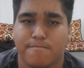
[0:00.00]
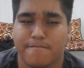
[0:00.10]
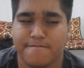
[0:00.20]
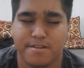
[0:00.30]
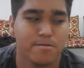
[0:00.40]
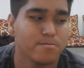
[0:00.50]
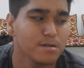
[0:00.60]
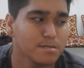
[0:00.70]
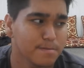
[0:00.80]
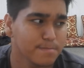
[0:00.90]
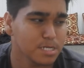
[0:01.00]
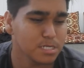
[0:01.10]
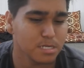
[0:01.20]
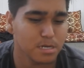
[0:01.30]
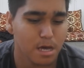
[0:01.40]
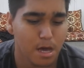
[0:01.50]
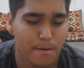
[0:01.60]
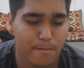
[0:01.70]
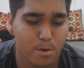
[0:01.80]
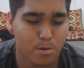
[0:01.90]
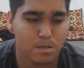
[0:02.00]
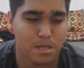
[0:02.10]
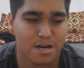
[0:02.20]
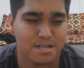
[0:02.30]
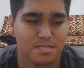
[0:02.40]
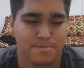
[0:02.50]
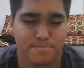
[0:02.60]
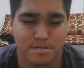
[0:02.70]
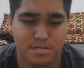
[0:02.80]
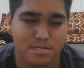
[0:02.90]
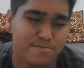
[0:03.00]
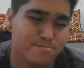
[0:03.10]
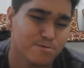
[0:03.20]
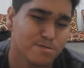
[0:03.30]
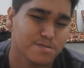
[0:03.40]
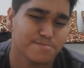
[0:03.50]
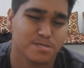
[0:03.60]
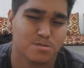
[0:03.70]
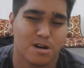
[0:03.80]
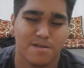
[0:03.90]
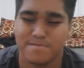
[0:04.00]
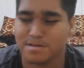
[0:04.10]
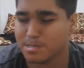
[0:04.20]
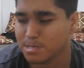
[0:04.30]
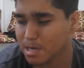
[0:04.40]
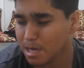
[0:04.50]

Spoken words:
viewers, I'm losing more likes, I'm losing more subscribers.